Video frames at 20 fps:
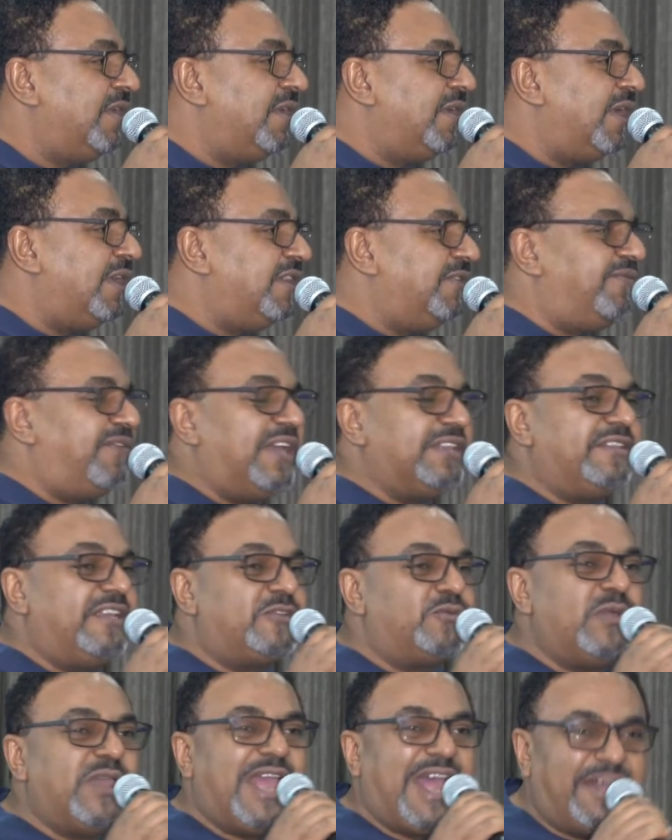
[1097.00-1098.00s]
And the fact that
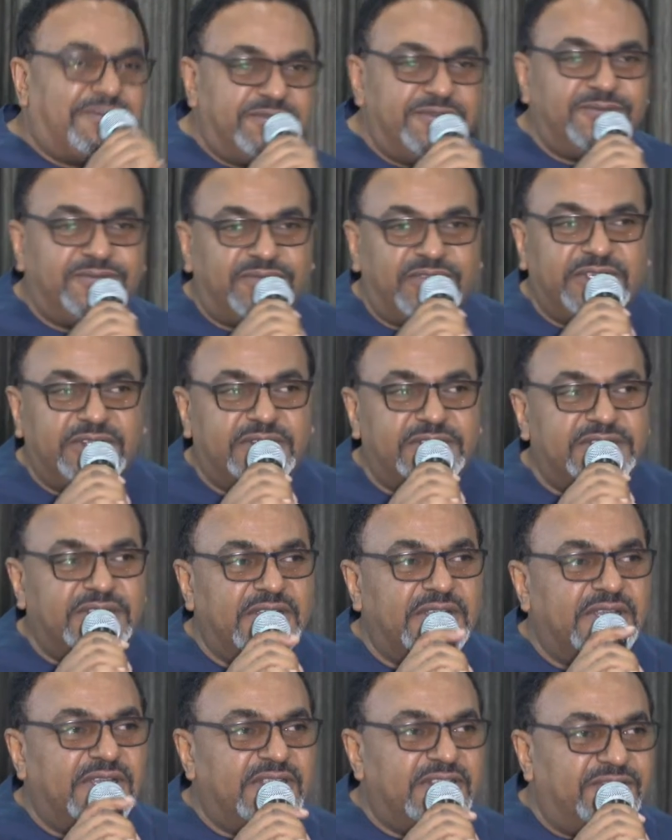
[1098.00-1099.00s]
we haven't failed,
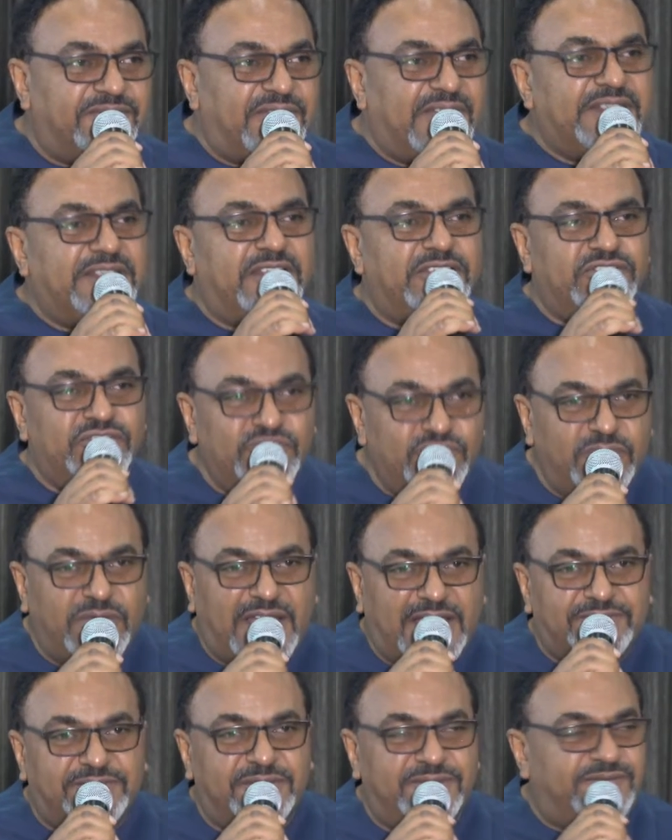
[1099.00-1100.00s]
the fact that you
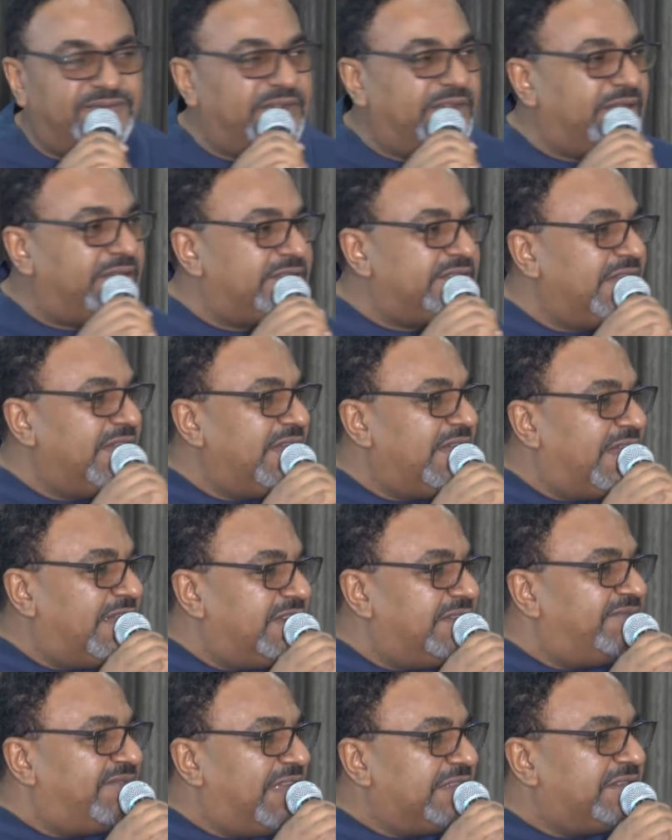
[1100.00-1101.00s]
haven't failed,
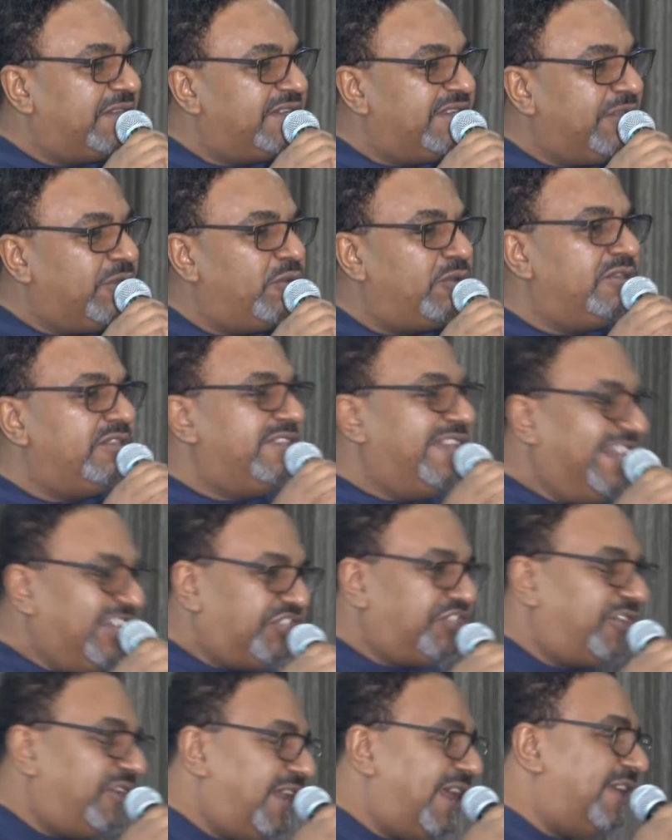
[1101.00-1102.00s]
and the fact that the whole
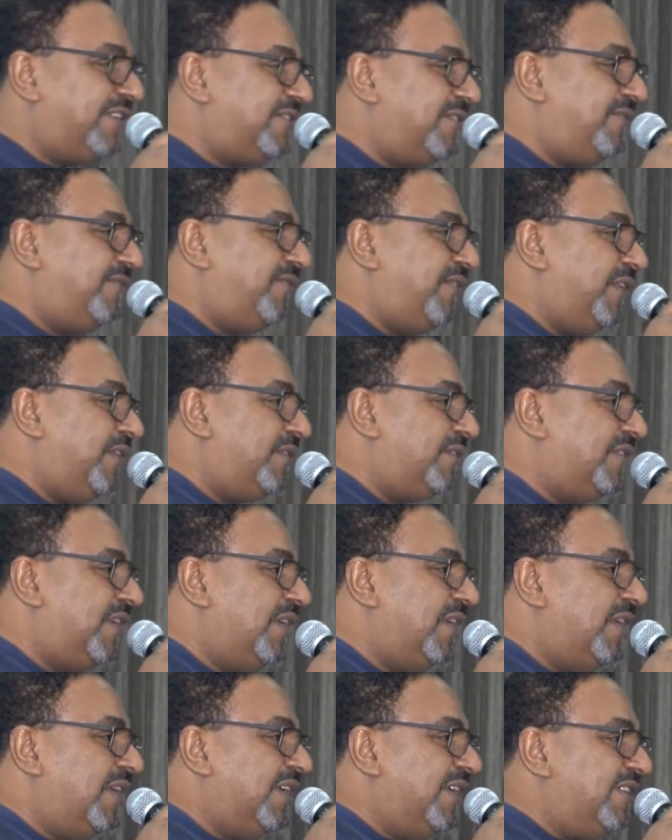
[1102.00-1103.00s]
nation hasn't failed
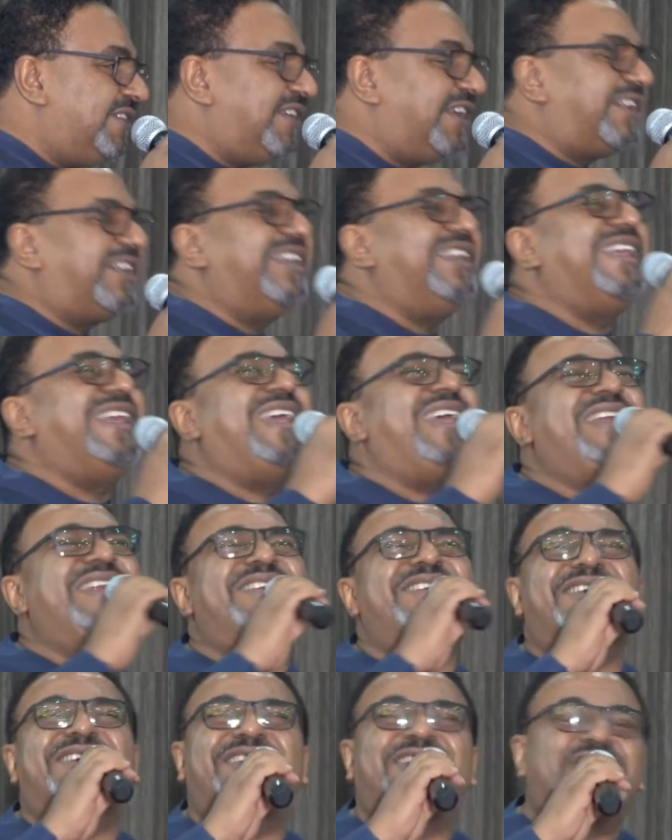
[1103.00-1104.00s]
is a clear
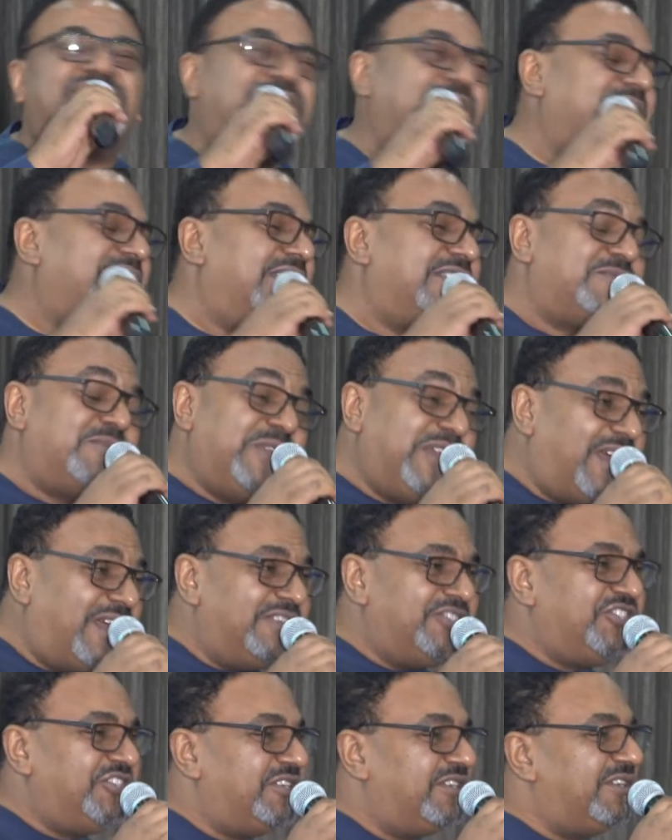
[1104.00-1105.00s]
indication that we are
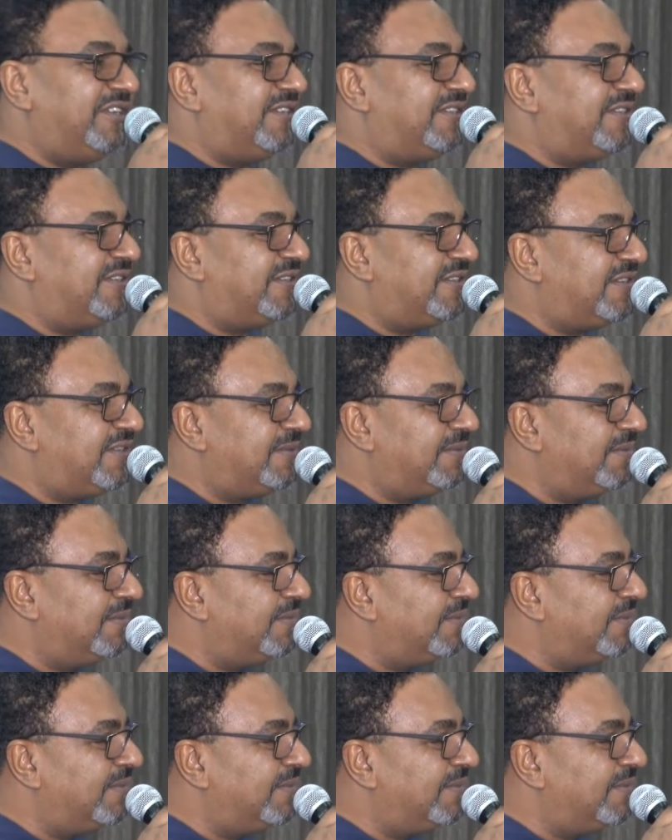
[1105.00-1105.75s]
geniuses.